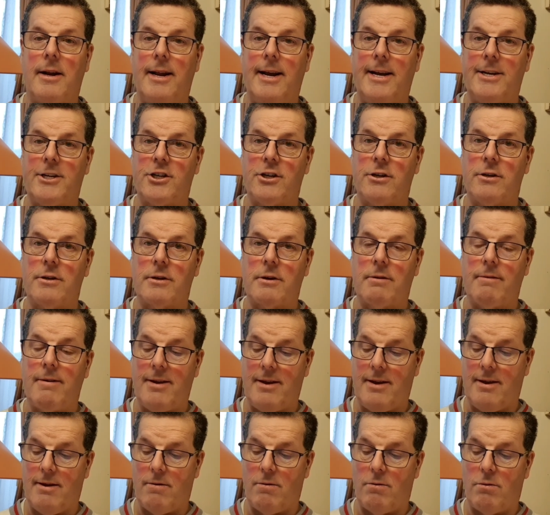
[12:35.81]

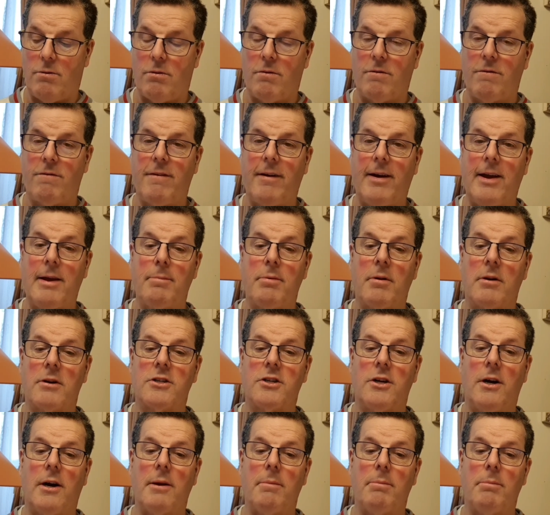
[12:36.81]
legendary or fable
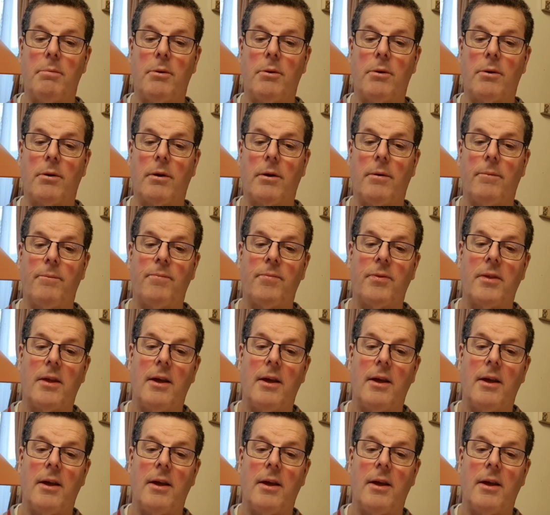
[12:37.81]
type book.